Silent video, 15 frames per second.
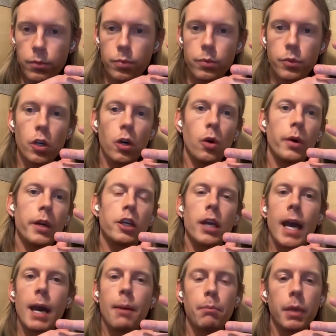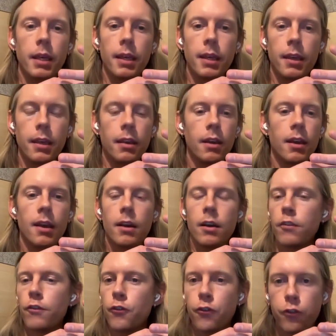So it can be
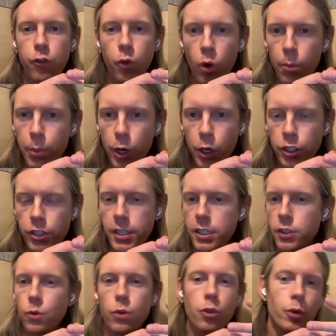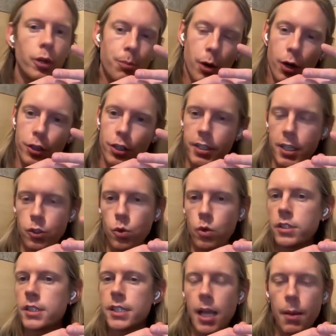4 purchases or 3 purchases or
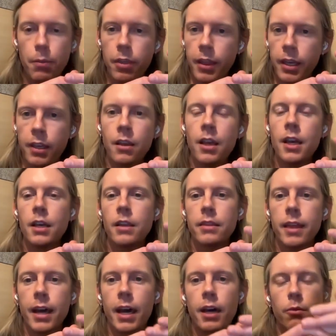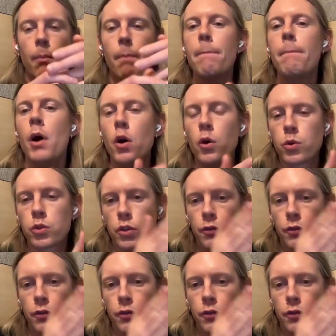something that most